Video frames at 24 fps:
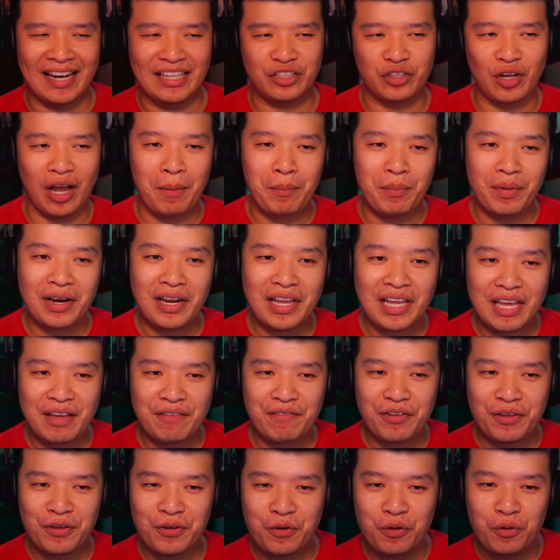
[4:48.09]
So I'm going to
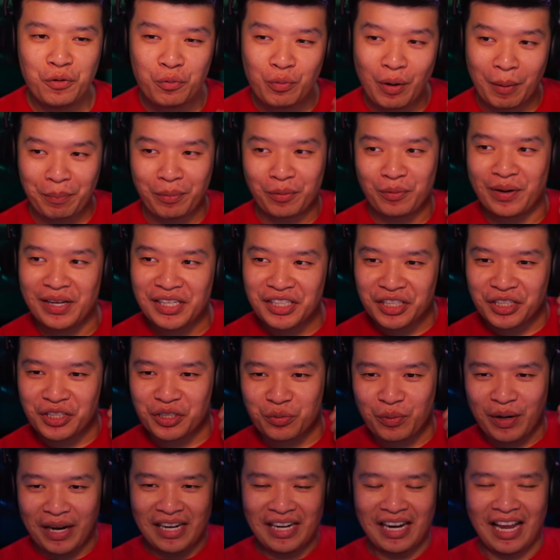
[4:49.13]
give you
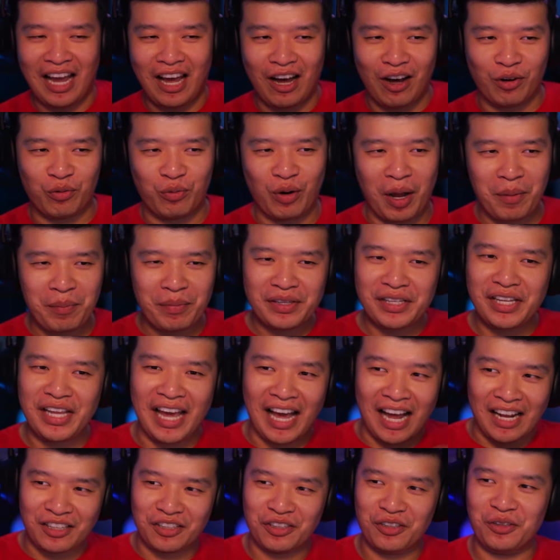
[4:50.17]
reparations right now. And Robin
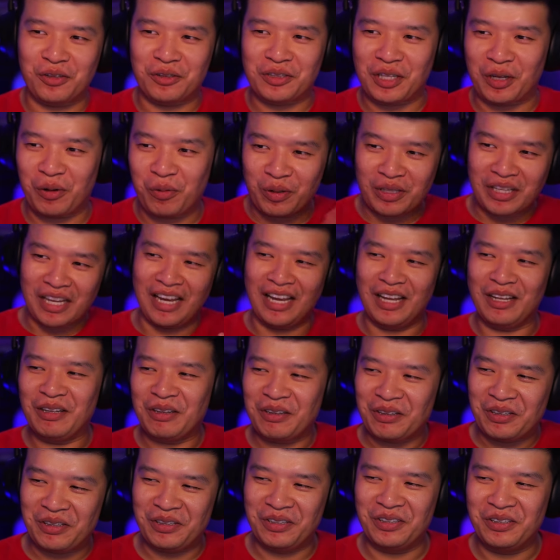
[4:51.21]
DiAngelo was like, what the hell are
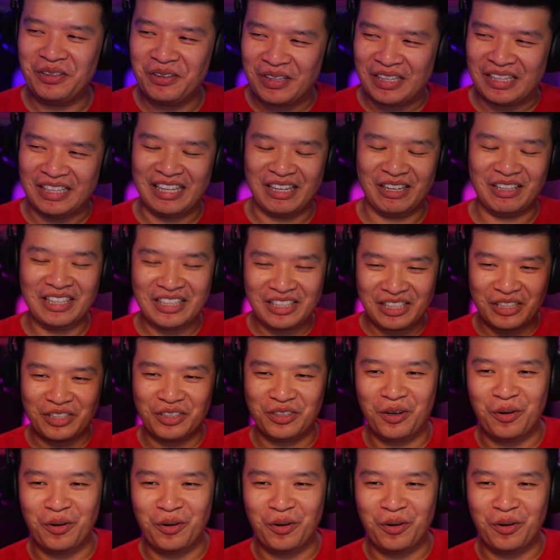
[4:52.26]
you doing? This is so